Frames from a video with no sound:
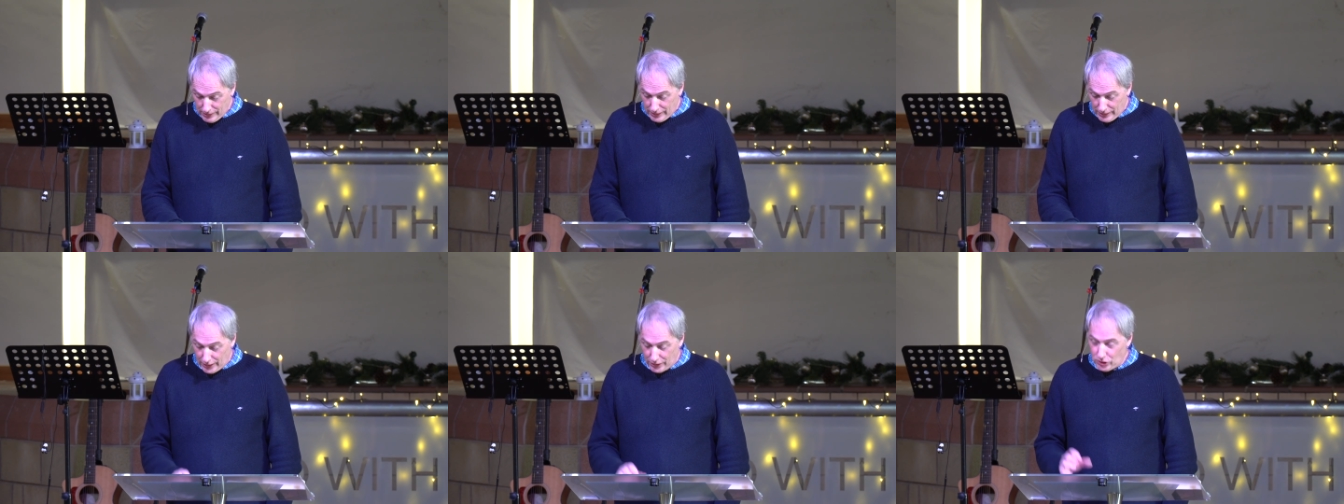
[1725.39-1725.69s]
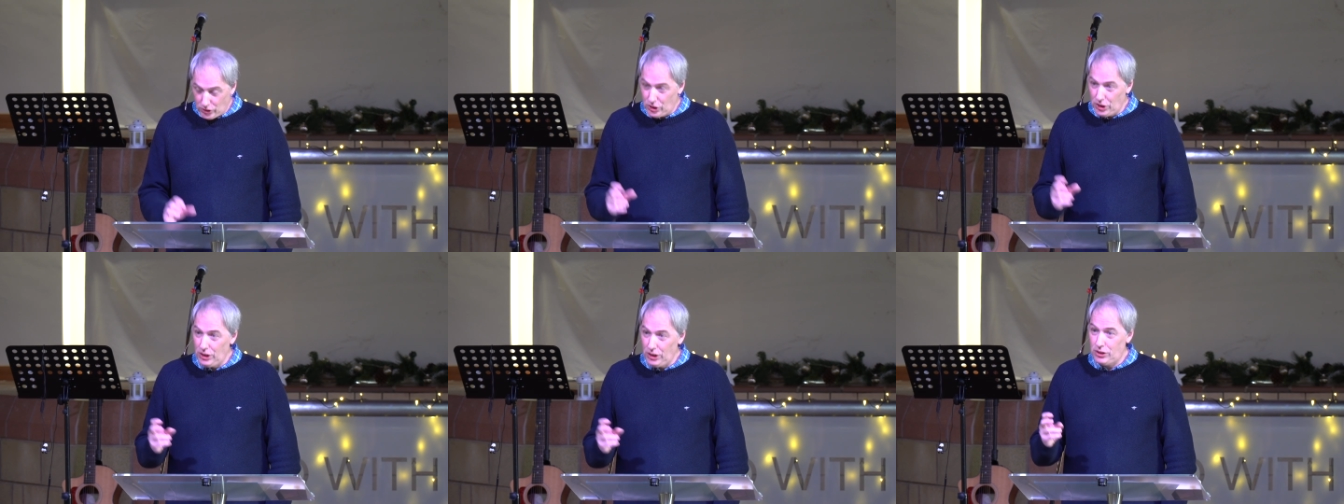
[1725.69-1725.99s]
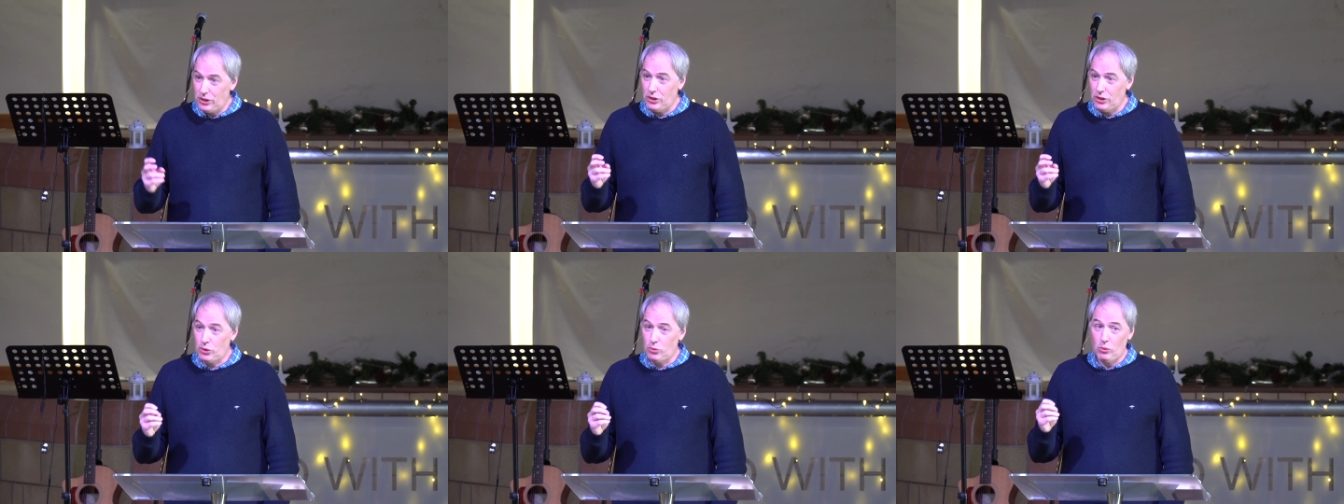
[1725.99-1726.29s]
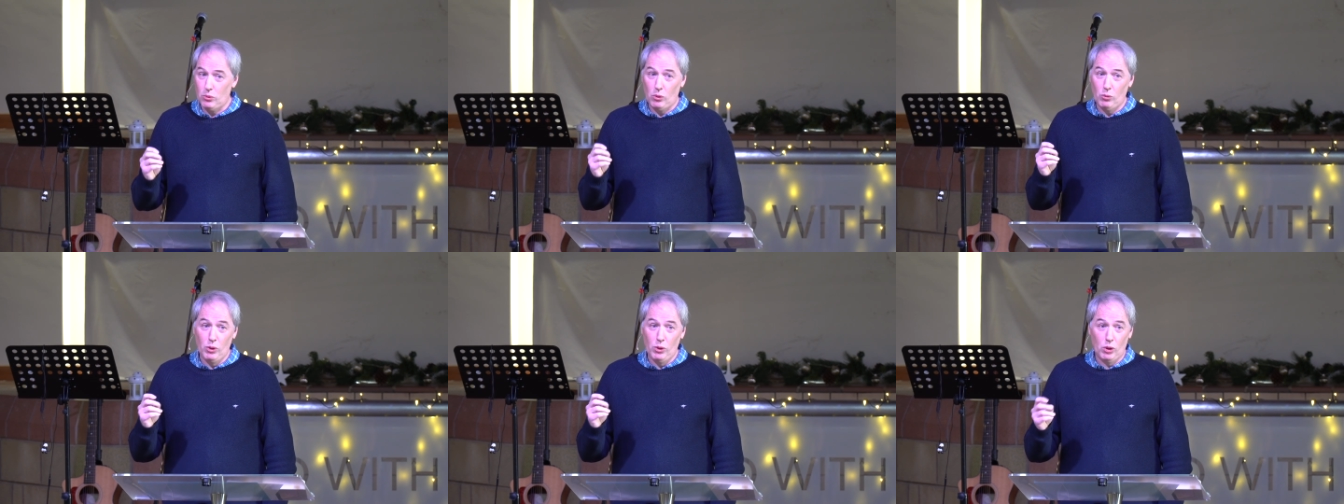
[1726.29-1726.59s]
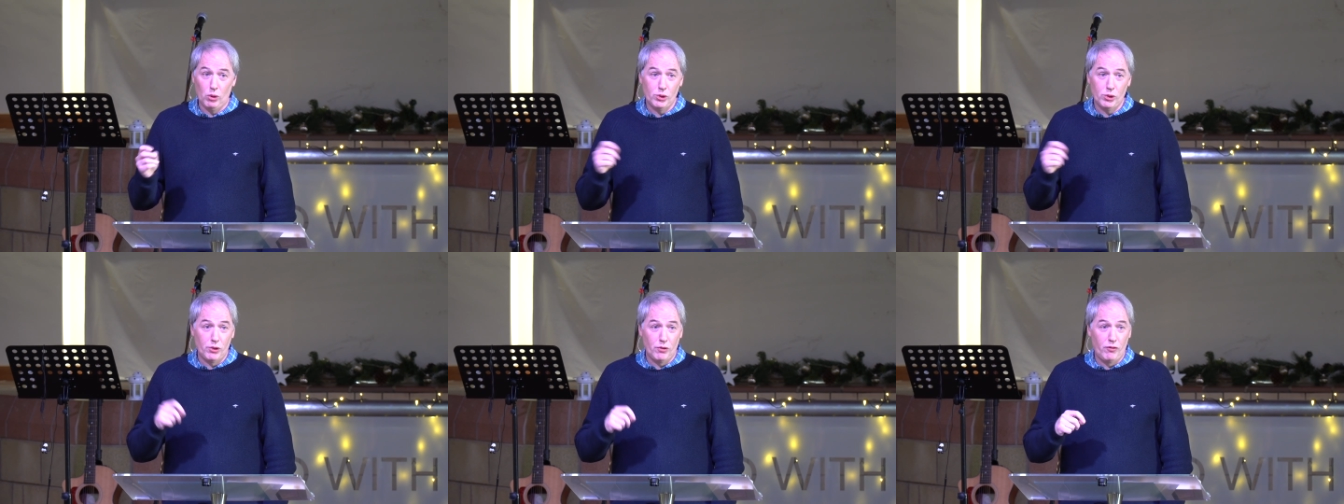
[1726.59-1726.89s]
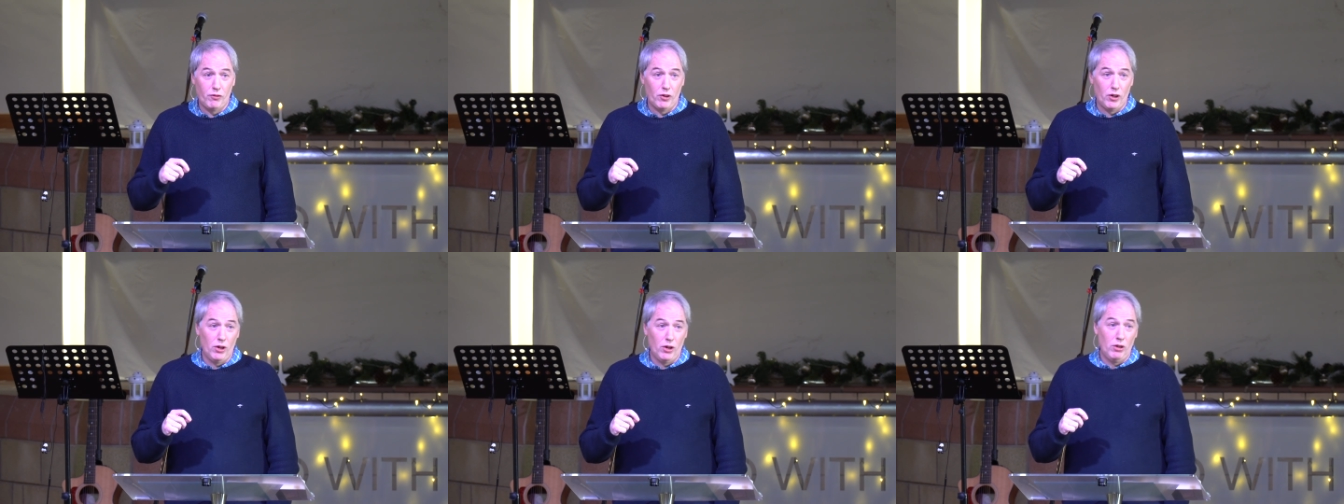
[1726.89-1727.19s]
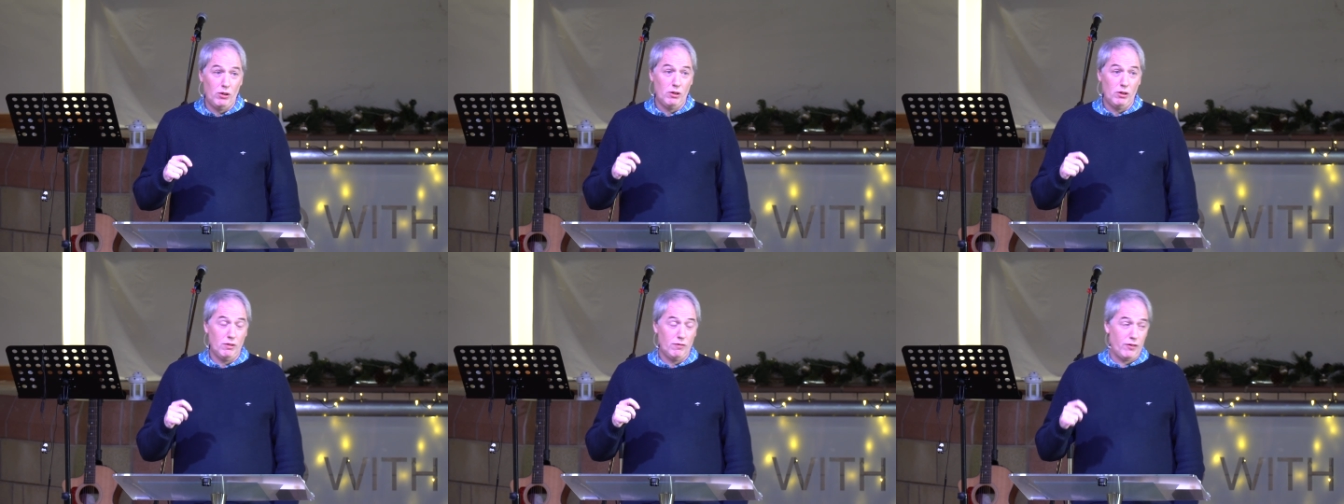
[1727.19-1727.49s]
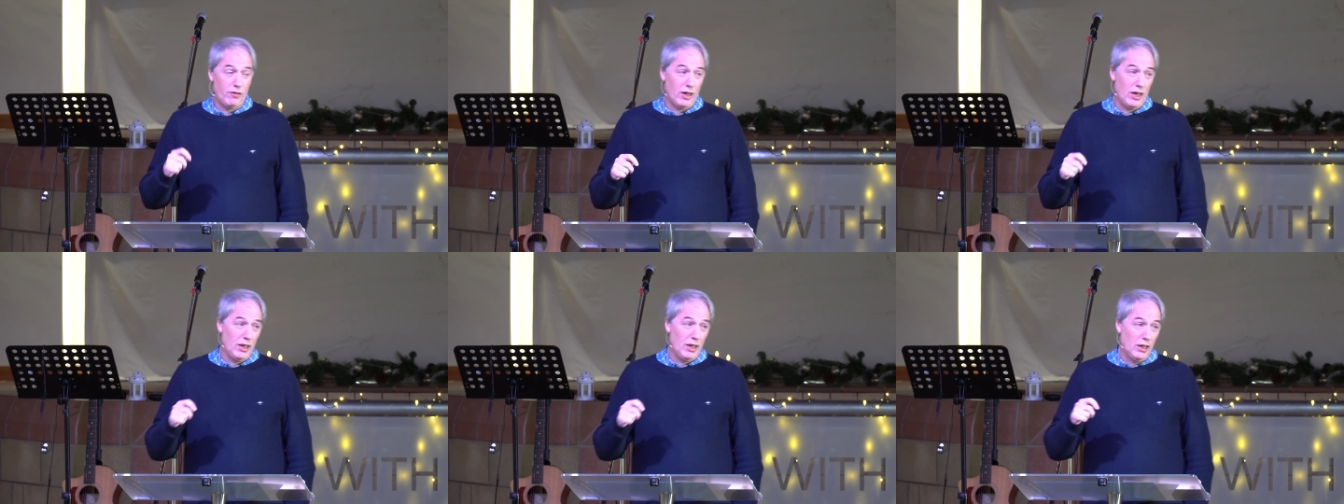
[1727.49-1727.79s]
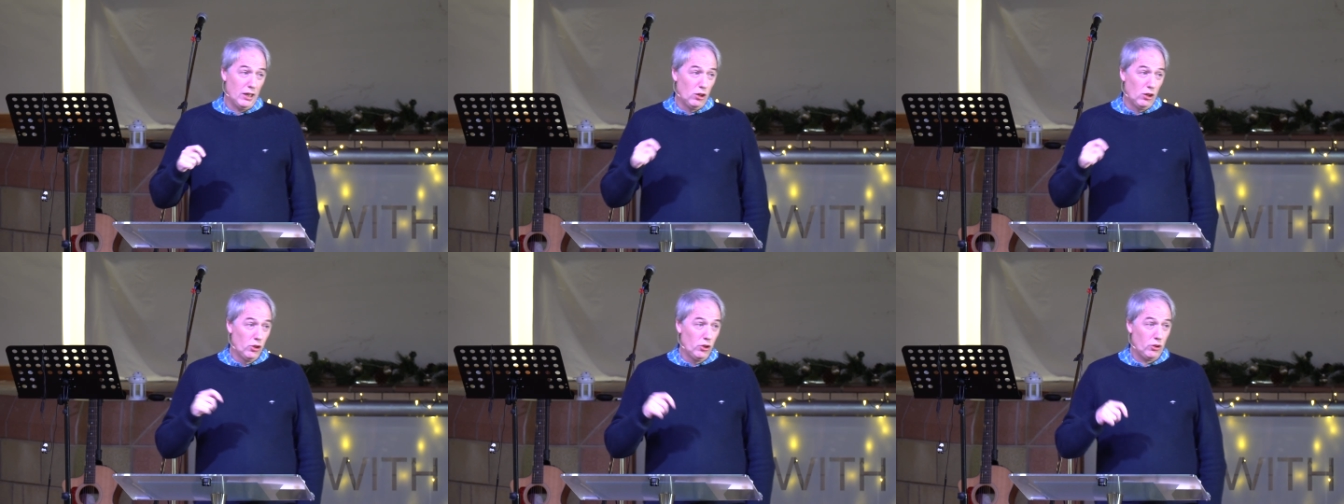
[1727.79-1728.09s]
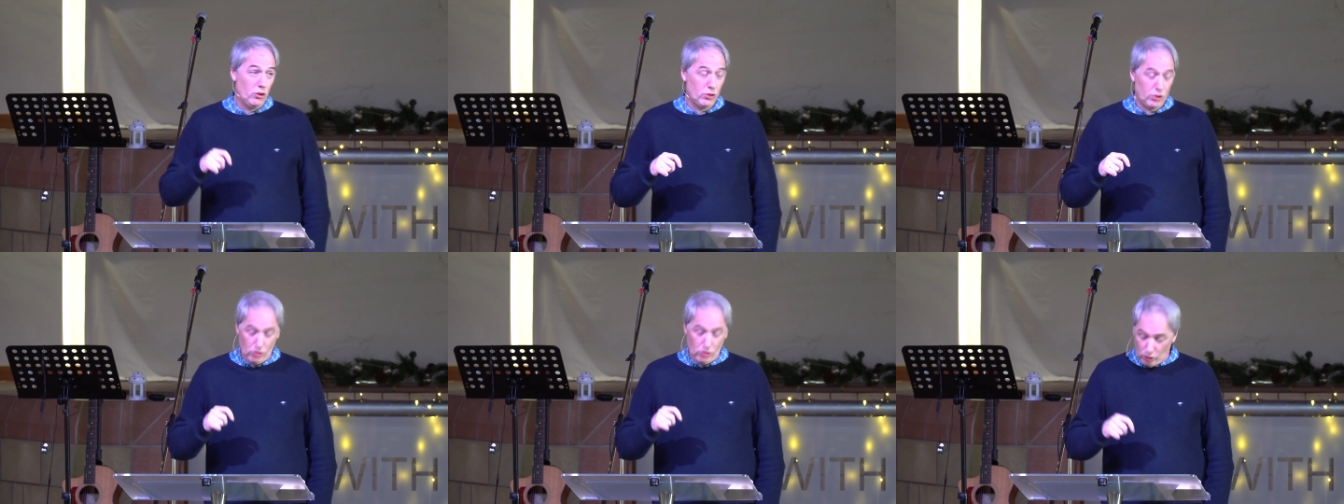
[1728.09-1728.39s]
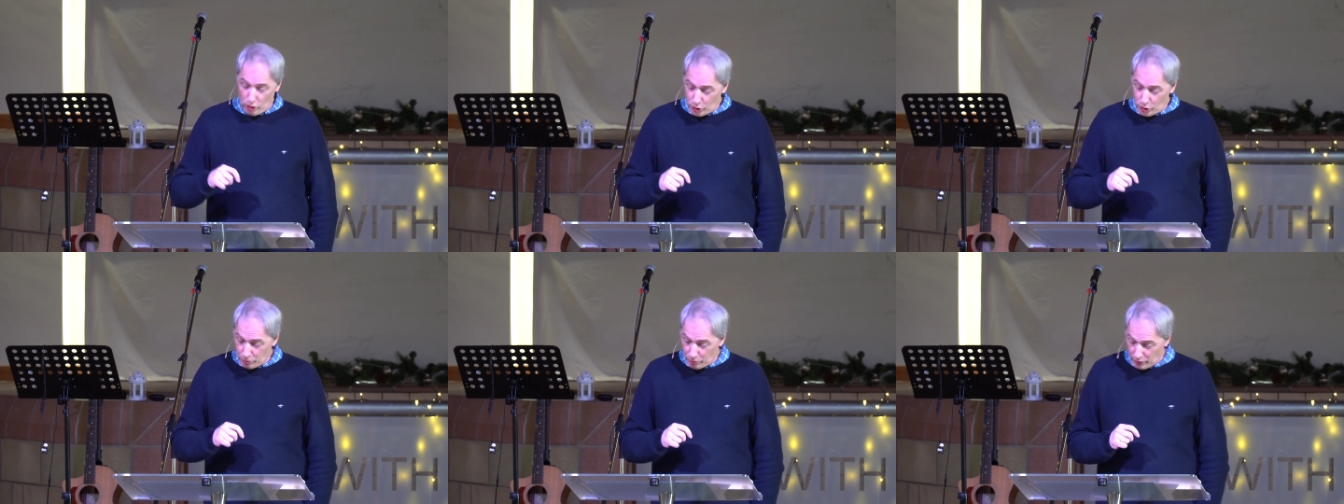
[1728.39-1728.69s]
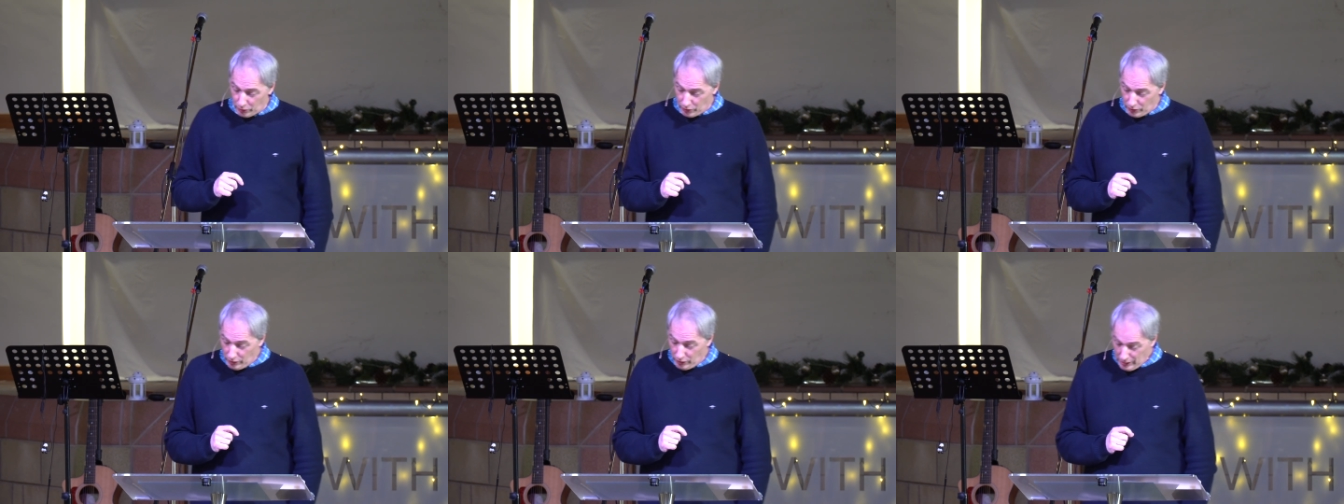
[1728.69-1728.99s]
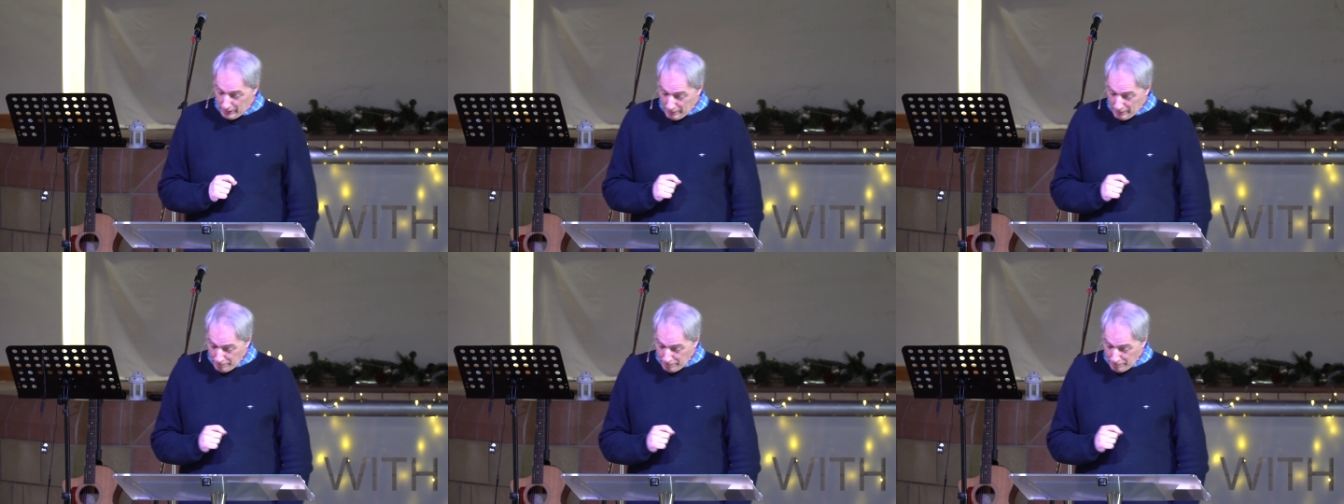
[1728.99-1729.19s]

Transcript: And Jesus, we also find, find in Luke's gospel,